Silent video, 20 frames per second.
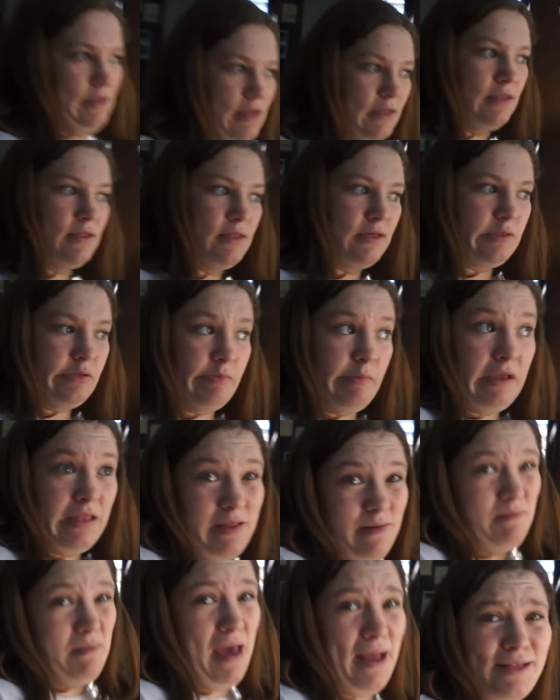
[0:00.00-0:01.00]
that this will make
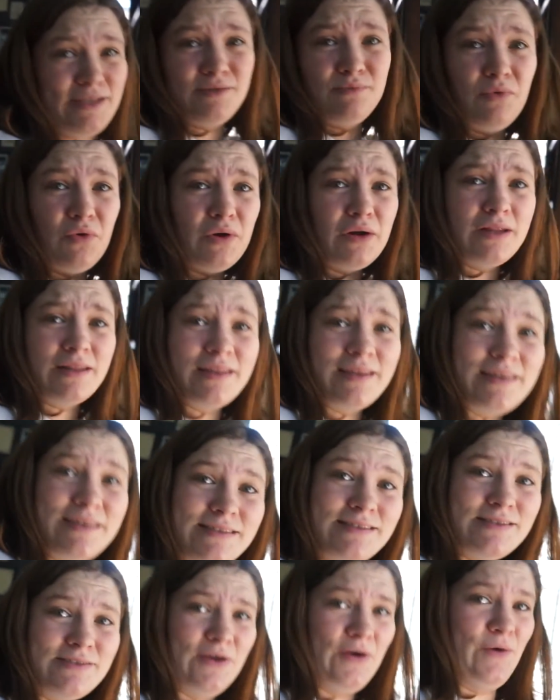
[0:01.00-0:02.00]
them match more at
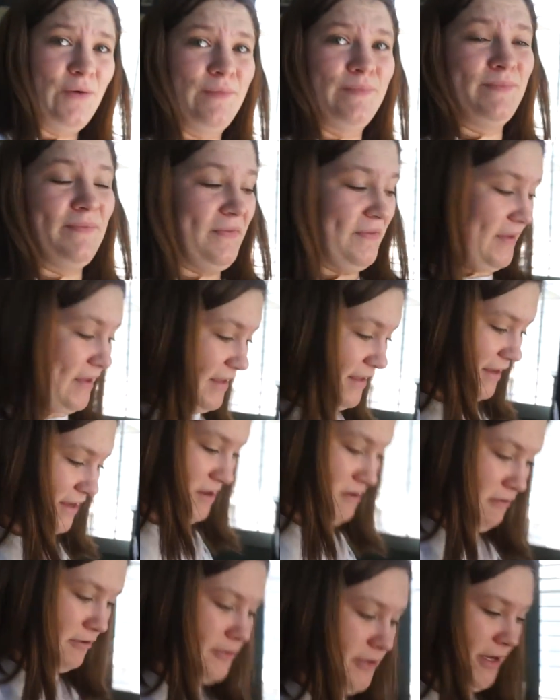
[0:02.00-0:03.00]
least. So, you
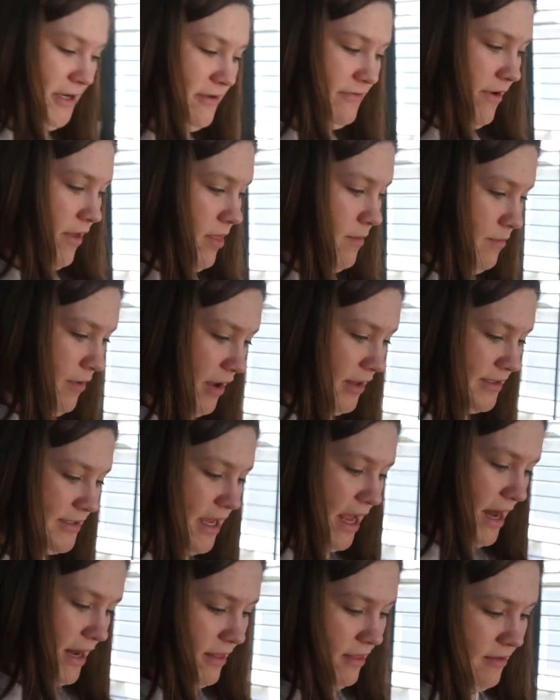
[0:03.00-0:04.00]
know, trying to find the bright
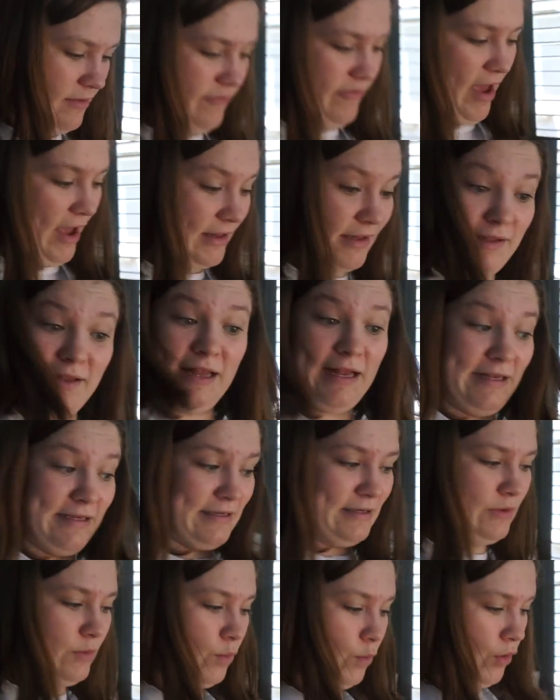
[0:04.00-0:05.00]
side in the fact that they
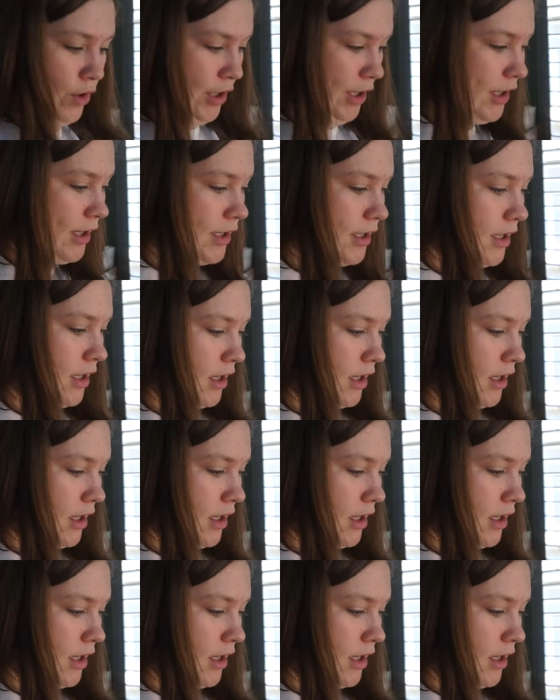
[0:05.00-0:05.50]
didn't work.